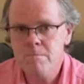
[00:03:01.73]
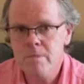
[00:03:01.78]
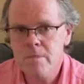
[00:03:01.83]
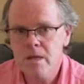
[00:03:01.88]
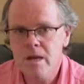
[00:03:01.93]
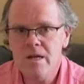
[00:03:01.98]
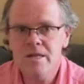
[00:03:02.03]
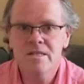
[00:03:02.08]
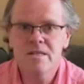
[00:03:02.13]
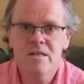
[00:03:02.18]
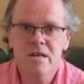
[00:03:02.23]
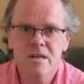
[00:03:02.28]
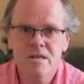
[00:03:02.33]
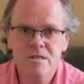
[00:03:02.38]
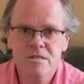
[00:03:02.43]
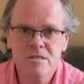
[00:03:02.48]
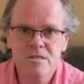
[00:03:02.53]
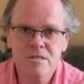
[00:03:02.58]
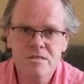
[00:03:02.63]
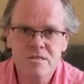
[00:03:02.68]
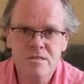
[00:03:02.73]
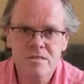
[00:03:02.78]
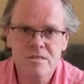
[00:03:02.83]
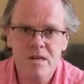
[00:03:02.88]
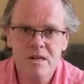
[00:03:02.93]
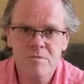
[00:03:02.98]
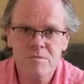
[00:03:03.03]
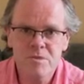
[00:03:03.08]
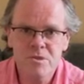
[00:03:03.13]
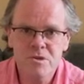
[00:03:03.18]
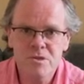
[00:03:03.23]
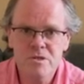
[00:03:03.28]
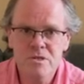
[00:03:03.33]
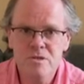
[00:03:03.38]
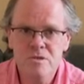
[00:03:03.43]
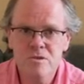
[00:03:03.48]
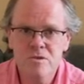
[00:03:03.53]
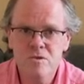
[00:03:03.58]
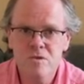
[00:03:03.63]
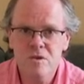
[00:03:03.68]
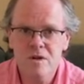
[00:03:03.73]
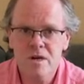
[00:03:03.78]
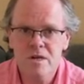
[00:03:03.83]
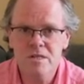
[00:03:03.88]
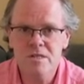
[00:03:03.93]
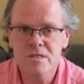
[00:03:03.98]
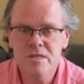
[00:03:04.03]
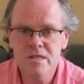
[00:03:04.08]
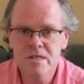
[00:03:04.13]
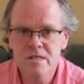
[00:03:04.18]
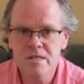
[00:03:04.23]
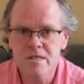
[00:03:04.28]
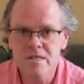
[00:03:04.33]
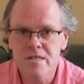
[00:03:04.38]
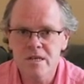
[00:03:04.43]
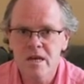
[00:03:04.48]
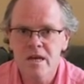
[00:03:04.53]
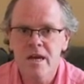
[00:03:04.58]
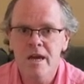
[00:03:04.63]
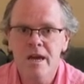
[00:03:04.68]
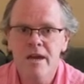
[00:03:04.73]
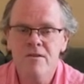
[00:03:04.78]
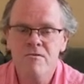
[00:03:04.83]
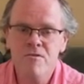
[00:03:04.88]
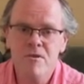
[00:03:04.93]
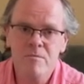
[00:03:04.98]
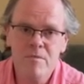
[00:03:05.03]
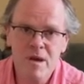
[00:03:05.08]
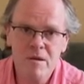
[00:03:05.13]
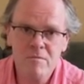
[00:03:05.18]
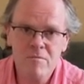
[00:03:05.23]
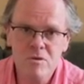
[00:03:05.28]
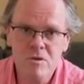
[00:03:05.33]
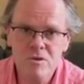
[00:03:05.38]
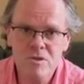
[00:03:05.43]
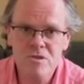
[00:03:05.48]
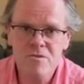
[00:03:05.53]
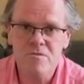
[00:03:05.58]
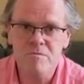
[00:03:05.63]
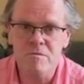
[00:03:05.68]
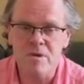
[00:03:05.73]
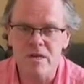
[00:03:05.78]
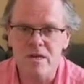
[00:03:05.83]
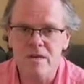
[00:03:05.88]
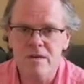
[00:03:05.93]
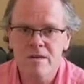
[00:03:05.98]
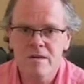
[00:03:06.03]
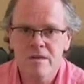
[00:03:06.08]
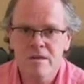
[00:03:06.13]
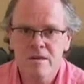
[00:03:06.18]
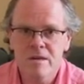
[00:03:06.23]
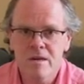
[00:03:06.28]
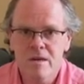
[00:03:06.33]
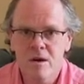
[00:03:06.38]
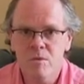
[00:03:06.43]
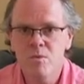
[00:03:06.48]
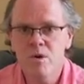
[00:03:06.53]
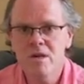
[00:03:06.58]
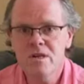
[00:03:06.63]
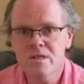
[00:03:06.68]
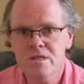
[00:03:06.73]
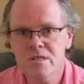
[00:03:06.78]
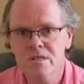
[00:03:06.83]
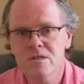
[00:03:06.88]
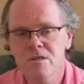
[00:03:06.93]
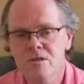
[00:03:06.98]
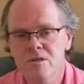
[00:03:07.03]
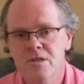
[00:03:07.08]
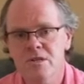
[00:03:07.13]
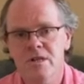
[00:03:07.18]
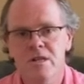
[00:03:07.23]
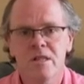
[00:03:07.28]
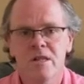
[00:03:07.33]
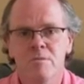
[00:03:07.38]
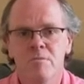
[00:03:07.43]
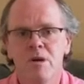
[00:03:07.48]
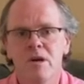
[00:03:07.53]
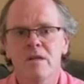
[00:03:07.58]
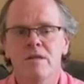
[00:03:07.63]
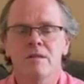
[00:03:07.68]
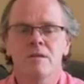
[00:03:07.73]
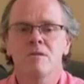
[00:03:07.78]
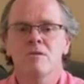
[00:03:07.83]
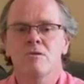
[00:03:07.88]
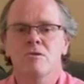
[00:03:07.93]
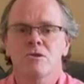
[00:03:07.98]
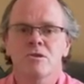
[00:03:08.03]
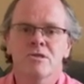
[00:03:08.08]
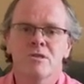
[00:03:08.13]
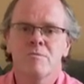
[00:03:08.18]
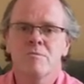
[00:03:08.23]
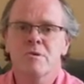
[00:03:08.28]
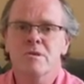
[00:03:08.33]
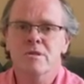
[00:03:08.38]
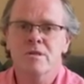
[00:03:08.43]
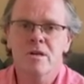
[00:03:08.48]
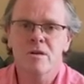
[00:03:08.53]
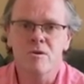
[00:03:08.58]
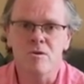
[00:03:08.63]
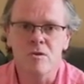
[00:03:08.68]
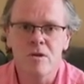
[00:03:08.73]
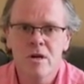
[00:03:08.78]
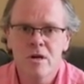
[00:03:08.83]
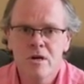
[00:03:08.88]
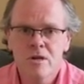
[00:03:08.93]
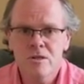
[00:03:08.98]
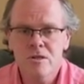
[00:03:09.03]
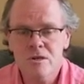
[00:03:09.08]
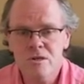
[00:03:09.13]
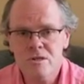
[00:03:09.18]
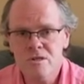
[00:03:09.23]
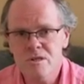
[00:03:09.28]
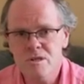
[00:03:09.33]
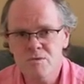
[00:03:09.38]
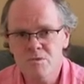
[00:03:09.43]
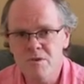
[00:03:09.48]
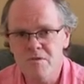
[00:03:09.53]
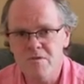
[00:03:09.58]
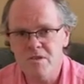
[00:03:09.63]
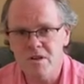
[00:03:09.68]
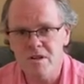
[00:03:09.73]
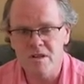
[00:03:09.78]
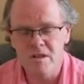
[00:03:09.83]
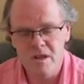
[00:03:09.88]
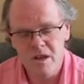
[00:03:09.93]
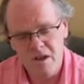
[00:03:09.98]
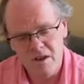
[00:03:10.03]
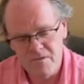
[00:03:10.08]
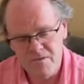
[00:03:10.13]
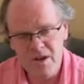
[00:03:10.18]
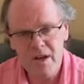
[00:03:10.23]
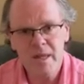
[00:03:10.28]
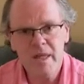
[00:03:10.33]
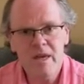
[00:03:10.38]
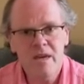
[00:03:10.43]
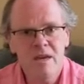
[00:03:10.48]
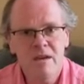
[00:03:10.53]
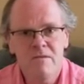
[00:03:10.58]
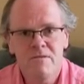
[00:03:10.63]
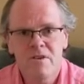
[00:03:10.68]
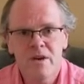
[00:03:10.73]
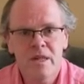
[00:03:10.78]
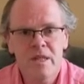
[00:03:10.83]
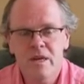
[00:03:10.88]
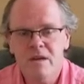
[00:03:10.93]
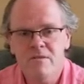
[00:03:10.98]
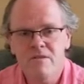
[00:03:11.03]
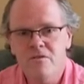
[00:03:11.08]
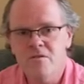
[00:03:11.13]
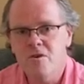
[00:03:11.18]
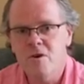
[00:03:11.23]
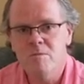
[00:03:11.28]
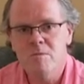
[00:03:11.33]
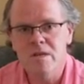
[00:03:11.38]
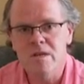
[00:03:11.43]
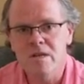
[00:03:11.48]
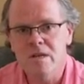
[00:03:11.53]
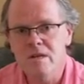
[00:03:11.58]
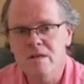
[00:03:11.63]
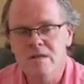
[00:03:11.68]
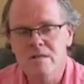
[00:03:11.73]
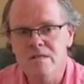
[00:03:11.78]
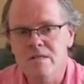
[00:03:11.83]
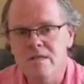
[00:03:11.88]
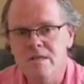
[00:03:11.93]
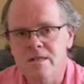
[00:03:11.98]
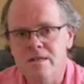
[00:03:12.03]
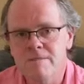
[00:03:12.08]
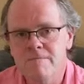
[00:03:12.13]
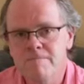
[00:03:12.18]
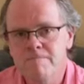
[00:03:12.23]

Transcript: And he asks his disciples to do as he did in remembrance of me. And we still celebrate the Lord's Supper now, just as we've done very, very informally here today.